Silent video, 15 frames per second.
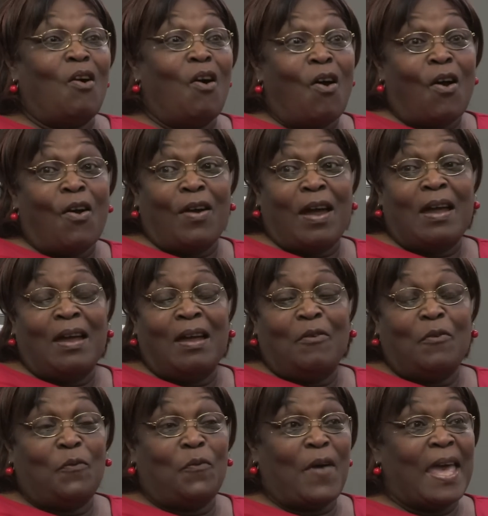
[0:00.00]
or
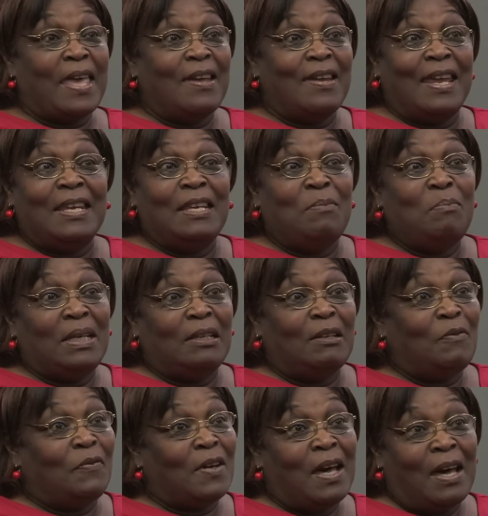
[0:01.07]
fire in the middle of a